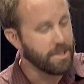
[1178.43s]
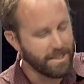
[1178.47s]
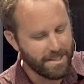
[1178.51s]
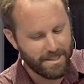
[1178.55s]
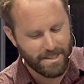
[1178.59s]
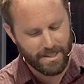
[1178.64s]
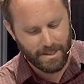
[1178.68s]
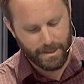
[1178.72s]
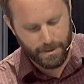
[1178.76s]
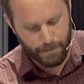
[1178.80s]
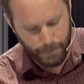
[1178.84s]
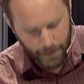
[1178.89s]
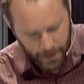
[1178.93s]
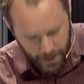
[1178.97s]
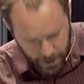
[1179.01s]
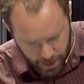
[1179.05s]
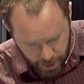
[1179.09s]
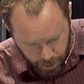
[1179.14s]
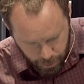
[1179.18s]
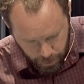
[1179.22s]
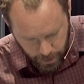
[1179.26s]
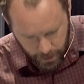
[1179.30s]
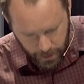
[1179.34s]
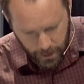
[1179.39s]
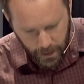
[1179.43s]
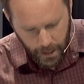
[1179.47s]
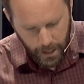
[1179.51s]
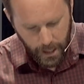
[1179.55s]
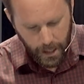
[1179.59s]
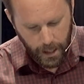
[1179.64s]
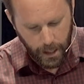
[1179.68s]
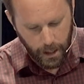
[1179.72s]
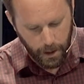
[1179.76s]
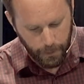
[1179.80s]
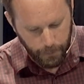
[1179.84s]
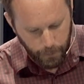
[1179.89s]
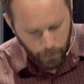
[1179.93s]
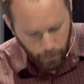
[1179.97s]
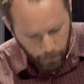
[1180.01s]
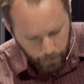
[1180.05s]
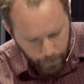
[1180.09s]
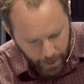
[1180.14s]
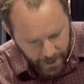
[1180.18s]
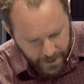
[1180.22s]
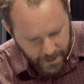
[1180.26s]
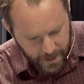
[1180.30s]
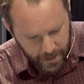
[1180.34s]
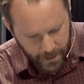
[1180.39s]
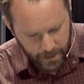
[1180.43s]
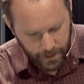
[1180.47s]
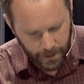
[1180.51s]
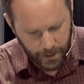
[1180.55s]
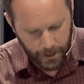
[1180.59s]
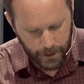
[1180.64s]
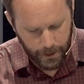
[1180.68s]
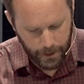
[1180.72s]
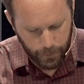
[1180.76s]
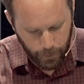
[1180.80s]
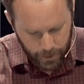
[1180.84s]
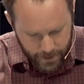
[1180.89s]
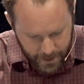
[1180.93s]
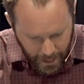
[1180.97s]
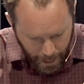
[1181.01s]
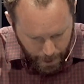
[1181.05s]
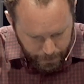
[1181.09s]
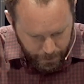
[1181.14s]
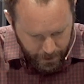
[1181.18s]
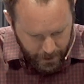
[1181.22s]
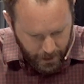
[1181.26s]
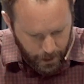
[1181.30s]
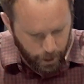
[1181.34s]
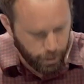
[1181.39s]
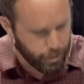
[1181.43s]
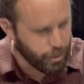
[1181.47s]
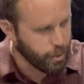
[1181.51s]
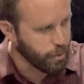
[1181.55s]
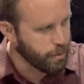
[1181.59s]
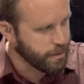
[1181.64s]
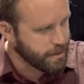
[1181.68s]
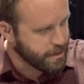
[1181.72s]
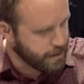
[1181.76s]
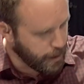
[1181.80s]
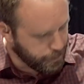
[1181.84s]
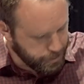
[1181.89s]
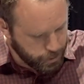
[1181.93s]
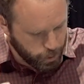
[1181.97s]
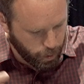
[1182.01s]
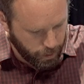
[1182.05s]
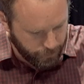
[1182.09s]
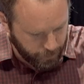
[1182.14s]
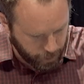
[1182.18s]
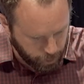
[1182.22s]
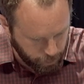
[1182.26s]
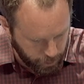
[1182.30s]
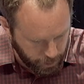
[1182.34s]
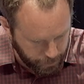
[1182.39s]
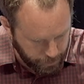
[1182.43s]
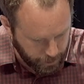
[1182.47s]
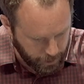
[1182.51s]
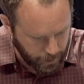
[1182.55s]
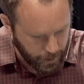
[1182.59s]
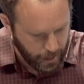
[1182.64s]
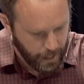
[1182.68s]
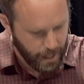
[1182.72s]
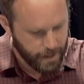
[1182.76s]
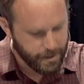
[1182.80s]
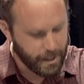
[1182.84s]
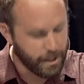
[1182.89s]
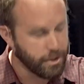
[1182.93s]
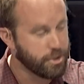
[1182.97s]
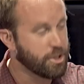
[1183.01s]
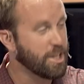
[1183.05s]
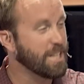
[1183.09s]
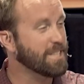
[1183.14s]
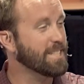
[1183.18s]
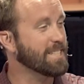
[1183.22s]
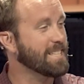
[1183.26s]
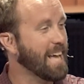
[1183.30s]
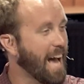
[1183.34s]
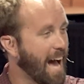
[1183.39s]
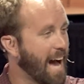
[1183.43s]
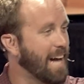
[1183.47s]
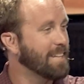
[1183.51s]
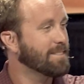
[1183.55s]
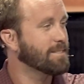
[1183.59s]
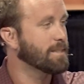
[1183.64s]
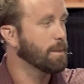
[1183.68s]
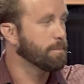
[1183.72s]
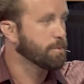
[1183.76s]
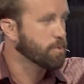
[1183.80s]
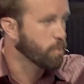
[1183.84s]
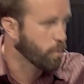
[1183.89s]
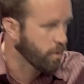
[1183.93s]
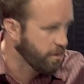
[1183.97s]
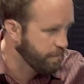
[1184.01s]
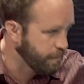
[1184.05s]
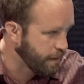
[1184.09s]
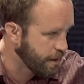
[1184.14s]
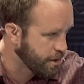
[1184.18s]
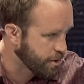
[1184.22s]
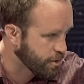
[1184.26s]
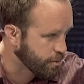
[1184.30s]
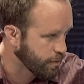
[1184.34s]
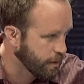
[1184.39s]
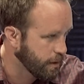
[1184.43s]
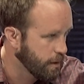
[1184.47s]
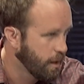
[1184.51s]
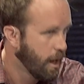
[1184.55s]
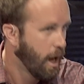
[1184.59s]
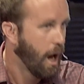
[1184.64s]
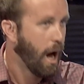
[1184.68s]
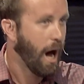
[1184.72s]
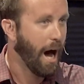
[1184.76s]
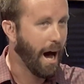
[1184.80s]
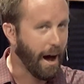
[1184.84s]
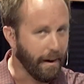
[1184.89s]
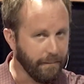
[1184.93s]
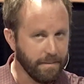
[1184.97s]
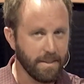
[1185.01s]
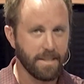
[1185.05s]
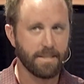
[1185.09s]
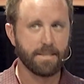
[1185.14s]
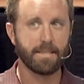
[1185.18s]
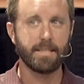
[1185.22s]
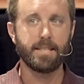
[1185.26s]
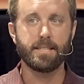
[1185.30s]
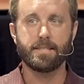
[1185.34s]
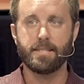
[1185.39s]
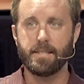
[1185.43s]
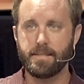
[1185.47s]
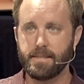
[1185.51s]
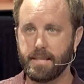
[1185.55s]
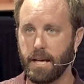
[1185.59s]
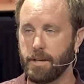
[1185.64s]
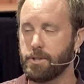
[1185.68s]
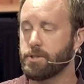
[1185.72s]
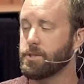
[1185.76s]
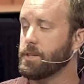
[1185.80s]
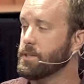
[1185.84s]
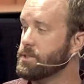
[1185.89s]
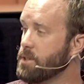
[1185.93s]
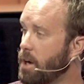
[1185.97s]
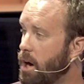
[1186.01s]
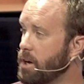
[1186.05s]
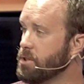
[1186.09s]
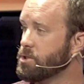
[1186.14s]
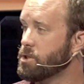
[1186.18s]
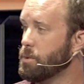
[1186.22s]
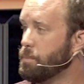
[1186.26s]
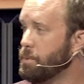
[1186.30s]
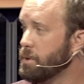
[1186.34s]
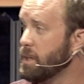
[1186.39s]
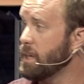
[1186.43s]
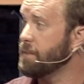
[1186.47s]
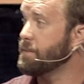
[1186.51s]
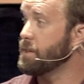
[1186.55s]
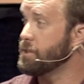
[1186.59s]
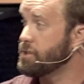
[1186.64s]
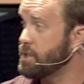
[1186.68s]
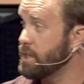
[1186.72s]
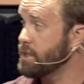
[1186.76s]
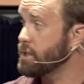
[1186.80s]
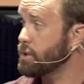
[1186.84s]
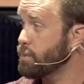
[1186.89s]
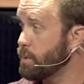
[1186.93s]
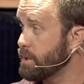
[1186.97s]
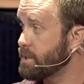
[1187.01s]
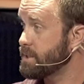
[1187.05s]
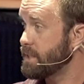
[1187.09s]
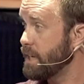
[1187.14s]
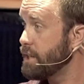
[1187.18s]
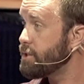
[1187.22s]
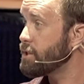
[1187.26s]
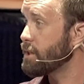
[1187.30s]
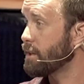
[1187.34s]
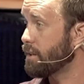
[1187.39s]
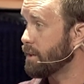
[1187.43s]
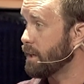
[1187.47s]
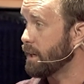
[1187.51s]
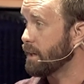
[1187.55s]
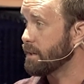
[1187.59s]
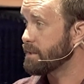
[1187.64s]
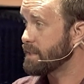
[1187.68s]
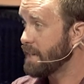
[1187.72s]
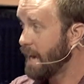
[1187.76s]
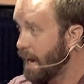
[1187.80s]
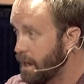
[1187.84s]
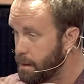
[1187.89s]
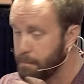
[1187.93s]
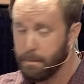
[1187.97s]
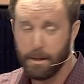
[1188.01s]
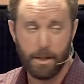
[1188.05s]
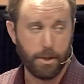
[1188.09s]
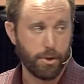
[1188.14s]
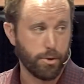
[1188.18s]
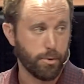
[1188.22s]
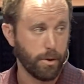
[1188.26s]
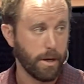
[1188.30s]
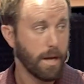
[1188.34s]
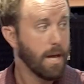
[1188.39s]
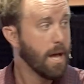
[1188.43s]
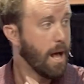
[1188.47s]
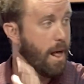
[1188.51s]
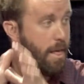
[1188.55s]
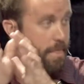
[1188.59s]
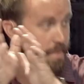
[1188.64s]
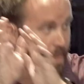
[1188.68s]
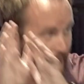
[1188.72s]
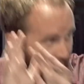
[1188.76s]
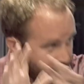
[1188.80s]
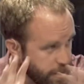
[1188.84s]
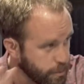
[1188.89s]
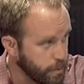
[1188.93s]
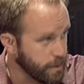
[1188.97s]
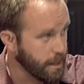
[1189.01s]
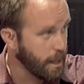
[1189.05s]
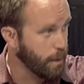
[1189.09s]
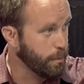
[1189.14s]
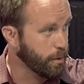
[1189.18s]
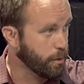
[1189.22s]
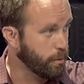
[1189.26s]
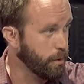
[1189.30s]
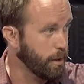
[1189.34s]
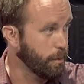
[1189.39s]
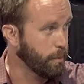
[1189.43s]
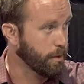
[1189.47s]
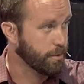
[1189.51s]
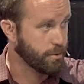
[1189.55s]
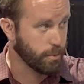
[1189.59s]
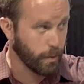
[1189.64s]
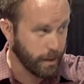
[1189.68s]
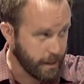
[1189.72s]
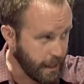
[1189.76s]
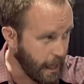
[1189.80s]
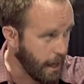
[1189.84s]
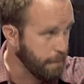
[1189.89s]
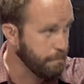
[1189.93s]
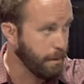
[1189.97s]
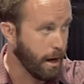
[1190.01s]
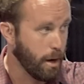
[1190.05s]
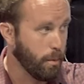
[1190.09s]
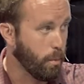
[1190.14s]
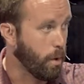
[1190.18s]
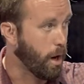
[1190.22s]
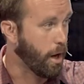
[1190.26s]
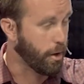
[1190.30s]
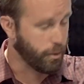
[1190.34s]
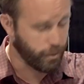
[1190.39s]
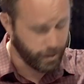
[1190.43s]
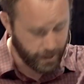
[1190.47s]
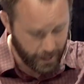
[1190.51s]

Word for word: Jesus' ministry, uh, basically what's happening here, there is some sort of agreement that Jesus had some sort of ministry. Obviously, the secessionists also believe that Jesus was teaching things. He had a ministry. That's what they would agree with. So he came by water.